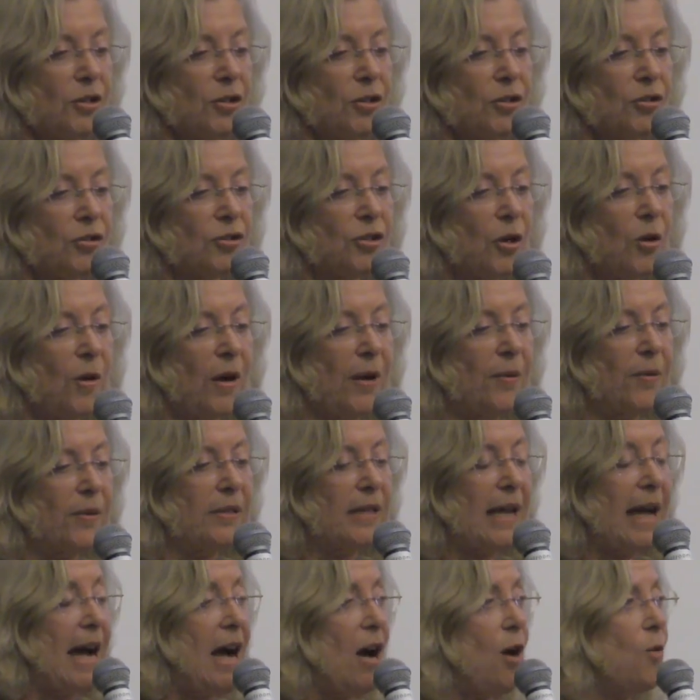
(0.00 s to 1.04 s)
So I,
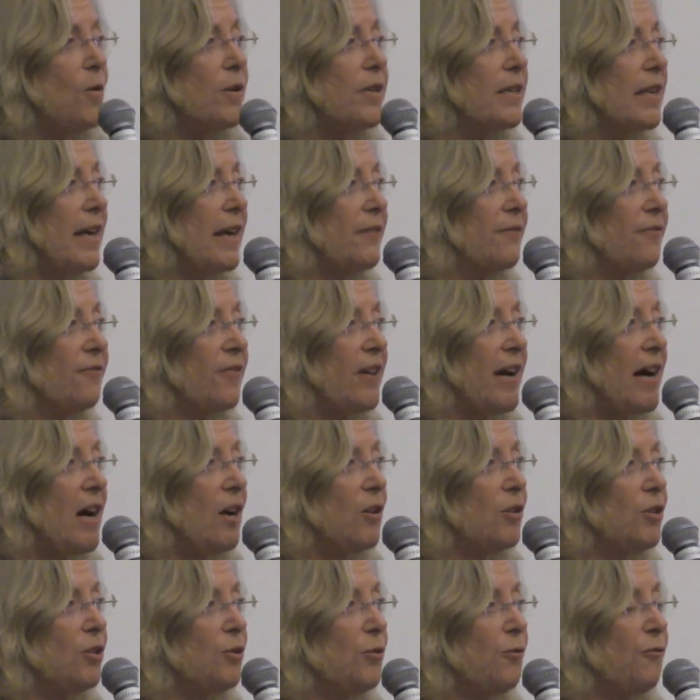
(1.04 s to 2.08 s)
how did I,
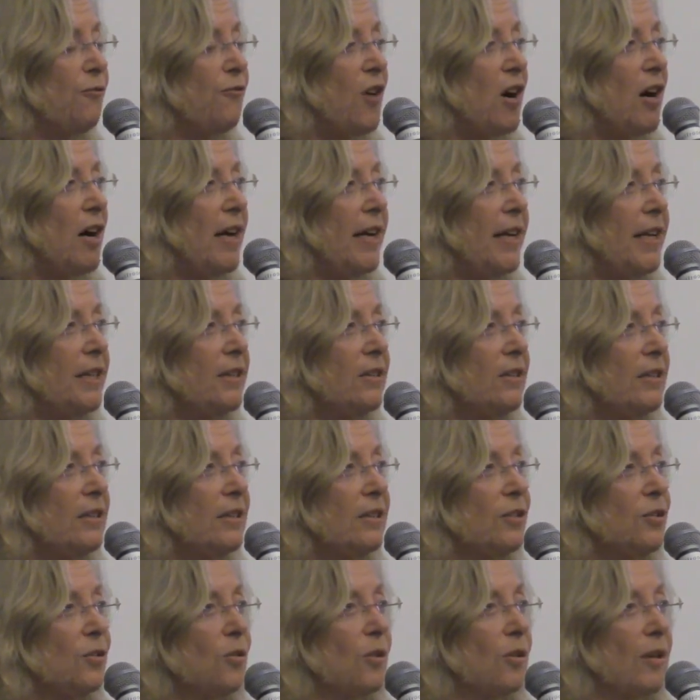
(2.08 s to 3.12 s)
how do you find
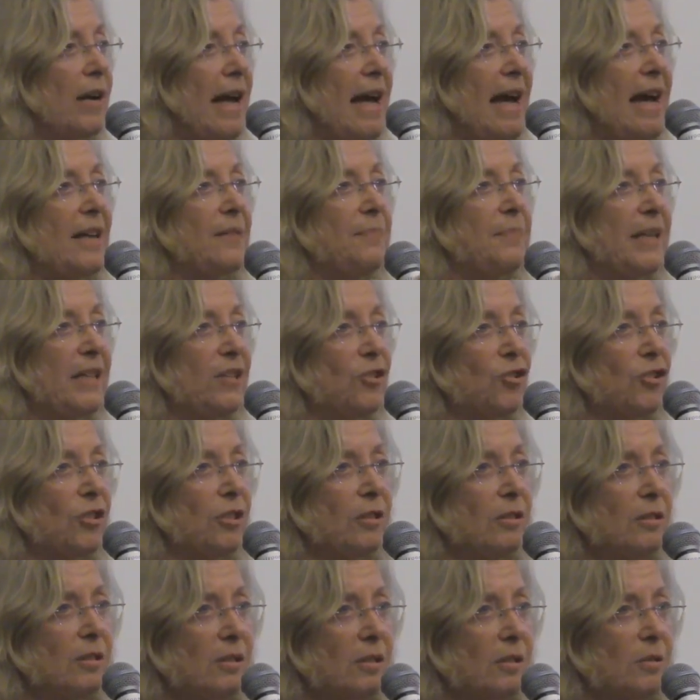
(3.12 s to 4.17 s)
your at
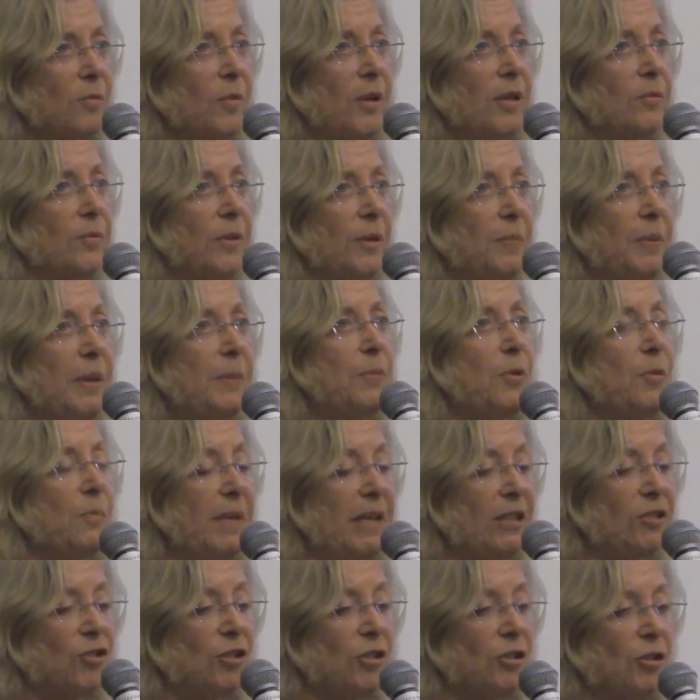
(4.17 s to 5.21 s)
mentions when, when people
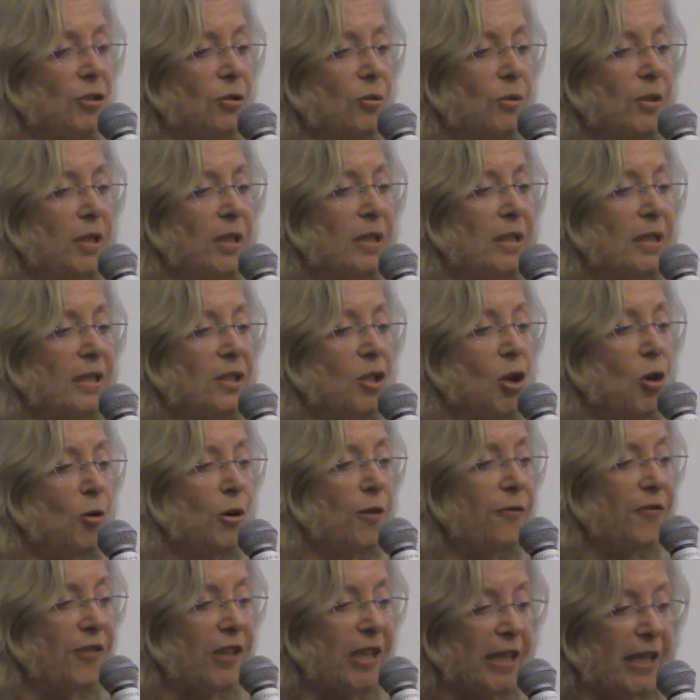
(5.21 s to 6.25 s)
mention you? In
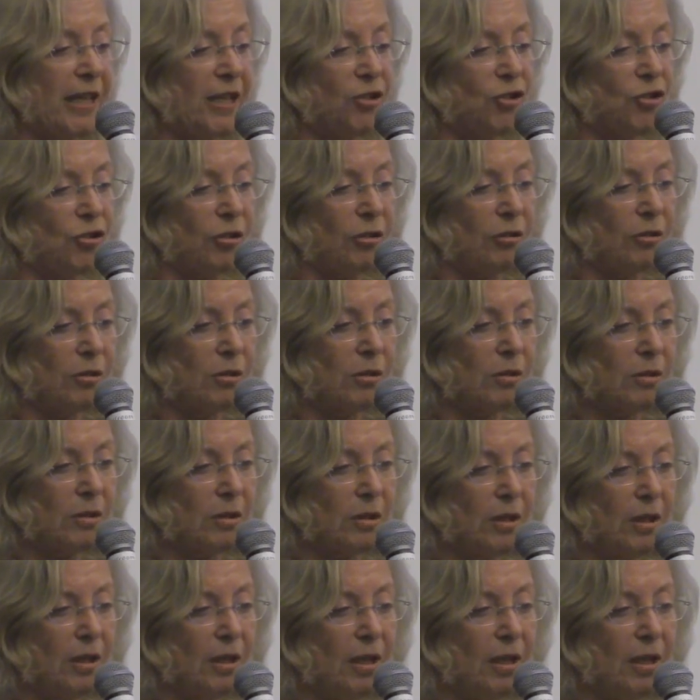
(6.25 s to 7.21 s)
notifications.